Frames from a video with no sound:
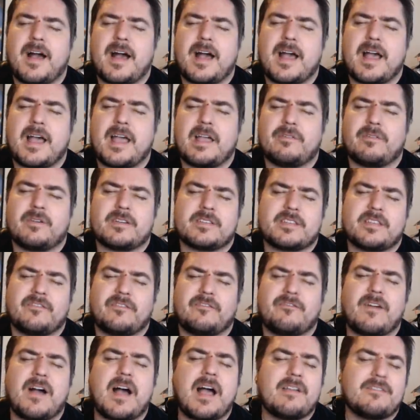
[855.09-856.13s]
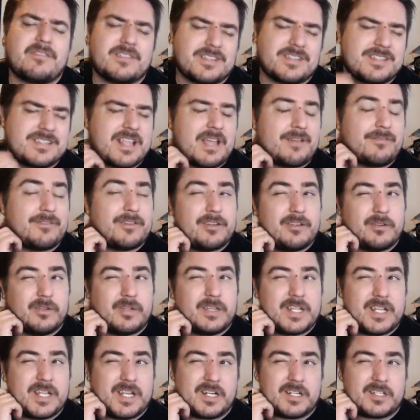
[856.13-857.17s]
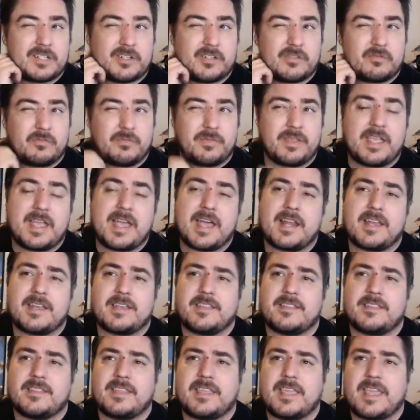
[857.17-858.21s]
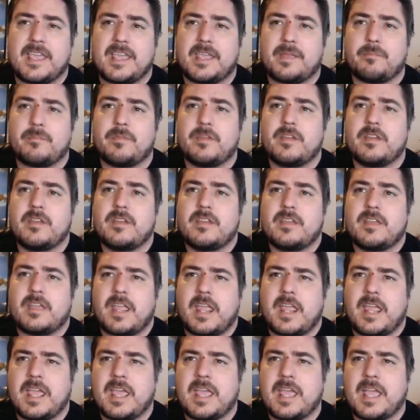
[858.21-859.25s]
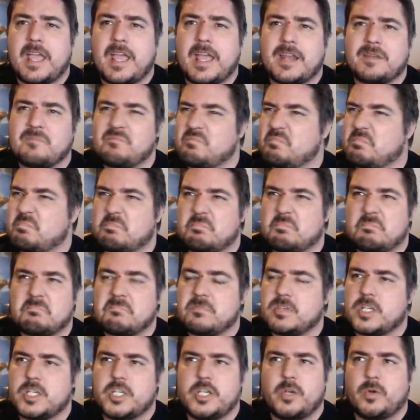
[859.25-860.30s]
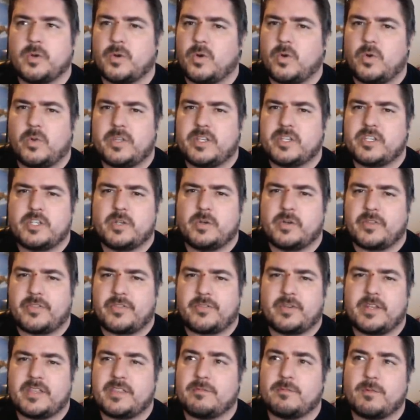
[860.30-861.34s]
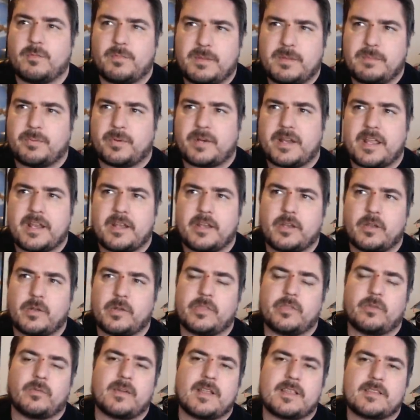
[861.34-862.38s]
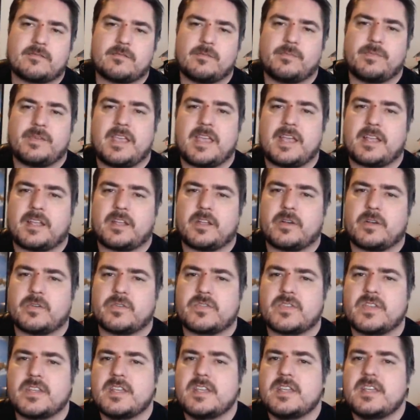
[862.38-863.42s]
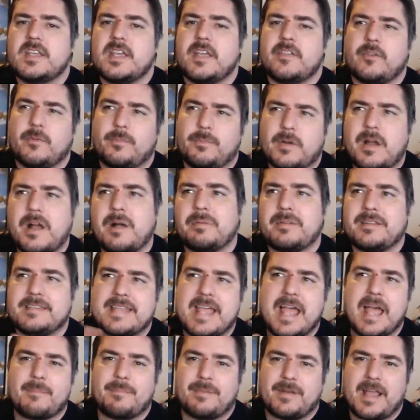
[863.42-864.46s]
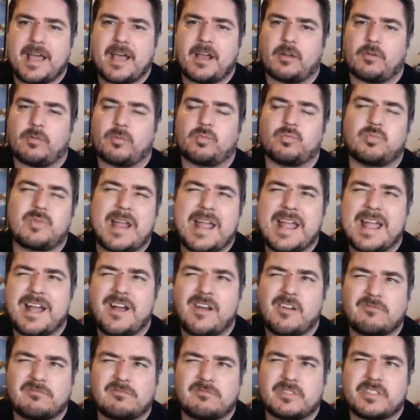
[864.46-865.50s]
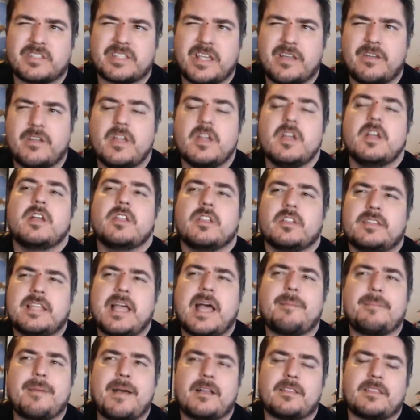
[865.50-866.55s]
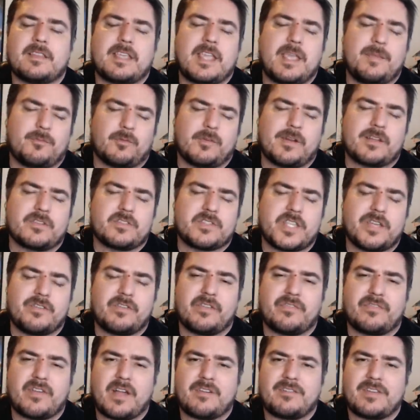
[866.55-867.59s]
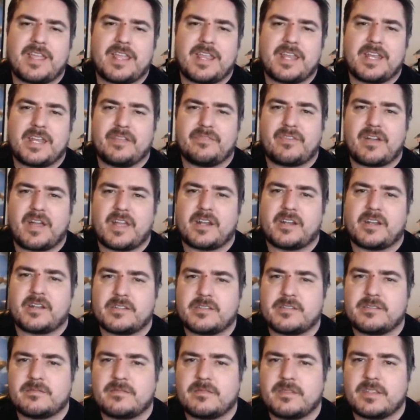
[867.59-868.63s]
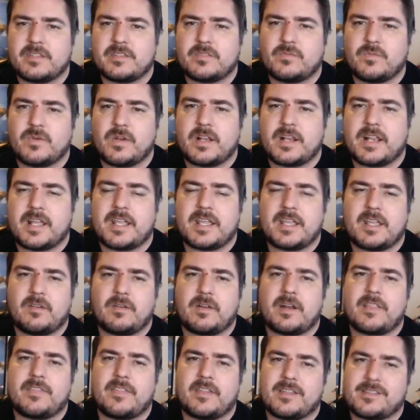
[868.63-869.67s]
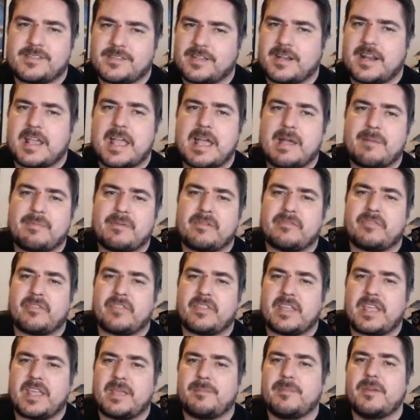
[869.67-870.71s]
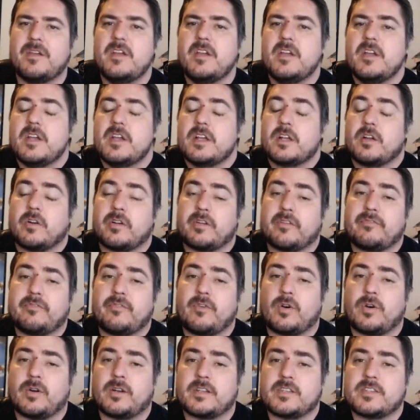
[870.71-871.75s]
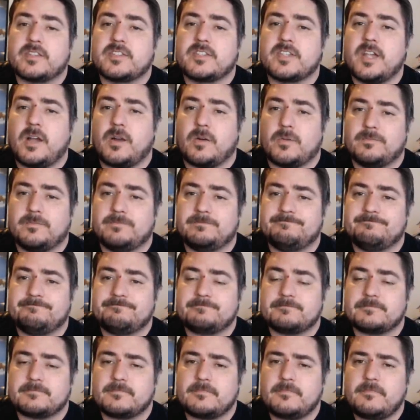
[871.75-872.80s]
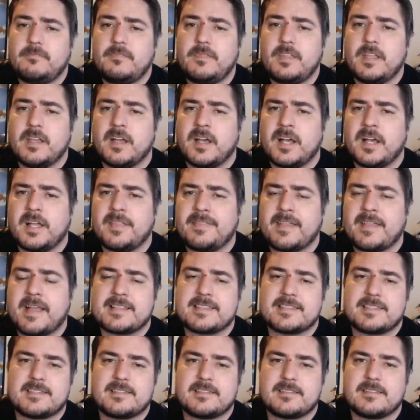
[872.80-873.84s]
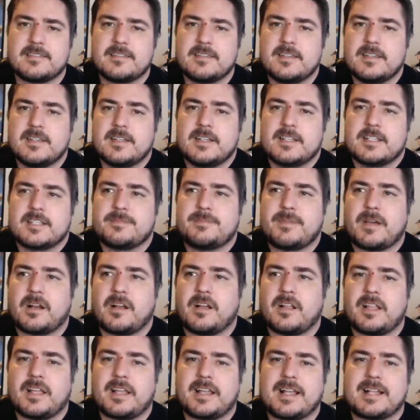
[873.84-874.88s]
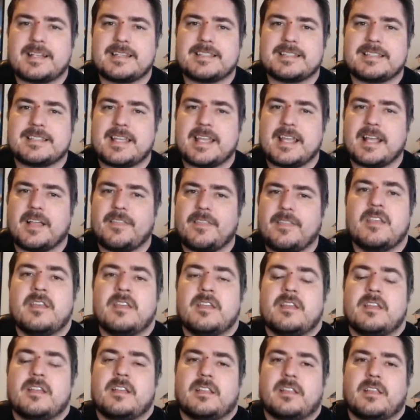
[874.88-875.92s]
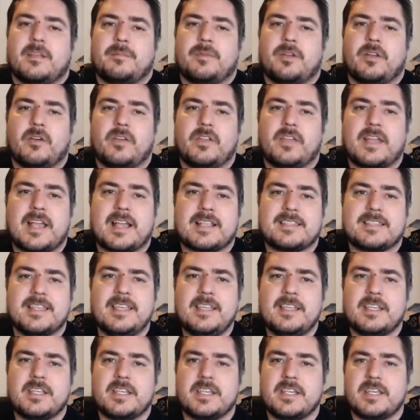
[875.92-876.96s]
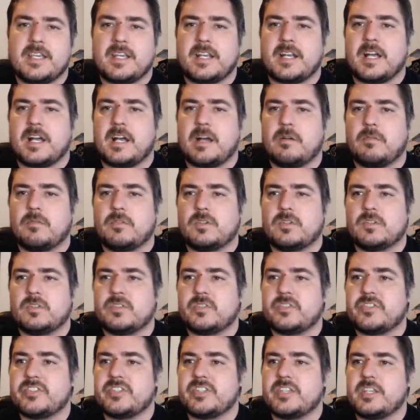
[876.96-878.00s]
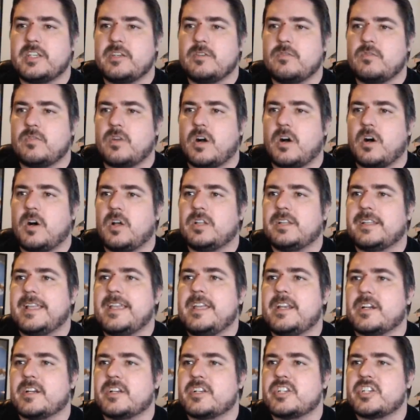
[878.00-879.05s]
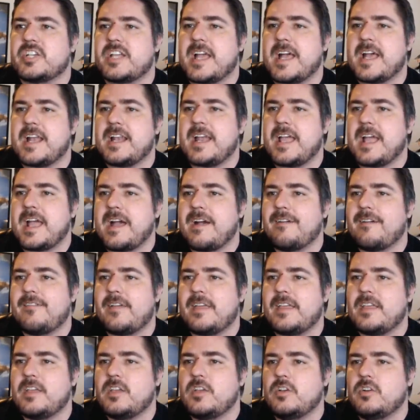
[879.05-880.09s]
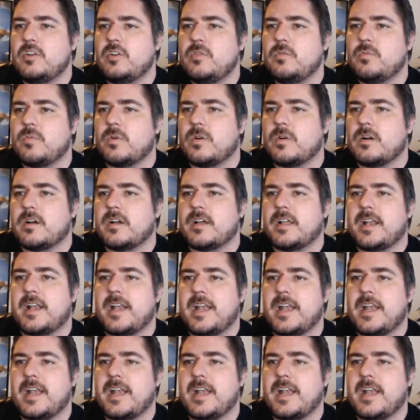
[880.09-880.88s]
going to say 5 to 7 new characters will be added to the game, and only 2 or 3 of them will be brand new, and the rest will be Echoes. And they'll probably tap it out around. They'll tap out the game around 75 to 80 fighters is what I think is going to happen for the game going forward. So that's about all I got to say on that. Let me know what you guys think, and I will see you all later, chat. Have a good one.